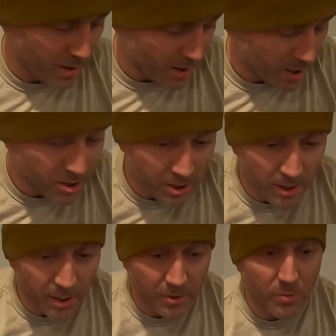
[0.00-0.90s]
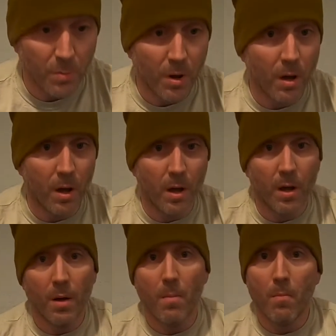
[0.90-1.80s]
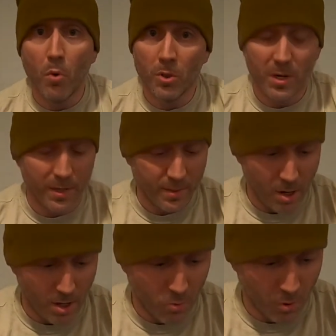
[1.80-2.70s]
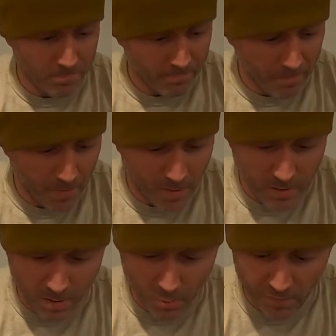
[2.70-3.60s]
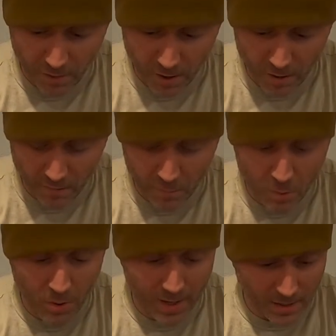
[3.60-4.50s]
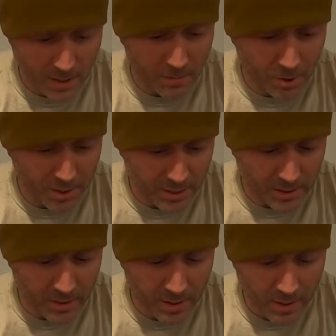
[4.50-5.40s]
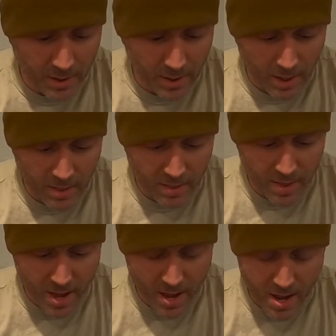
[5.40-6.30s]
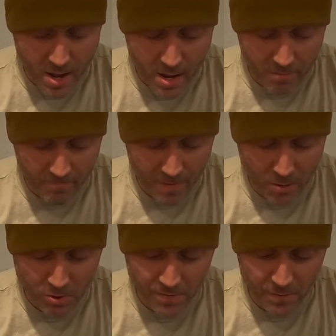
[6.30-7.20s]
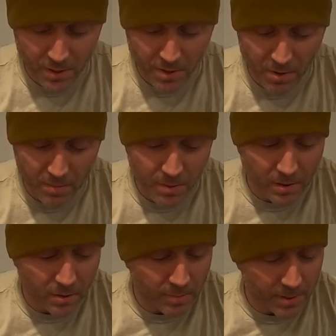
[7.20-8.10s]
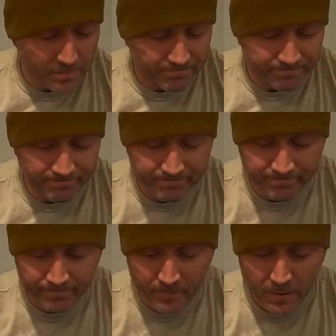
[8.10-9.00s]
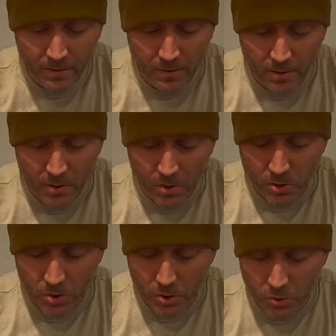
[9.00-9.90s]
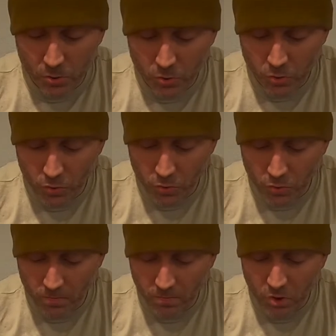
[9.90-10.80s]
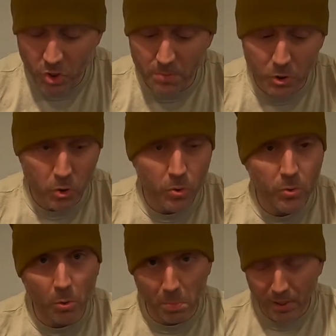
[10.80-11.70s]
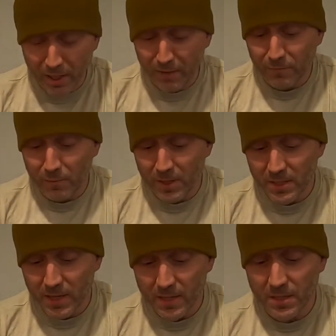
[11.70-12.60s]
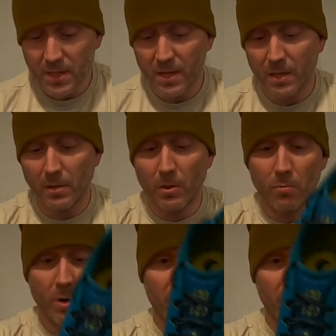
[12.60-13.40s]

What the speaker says: I actually liked them more than I thought I would. They were very comfortable, as I predicted. I was afraid they might be a little bit too subdued or plain for my taste. And when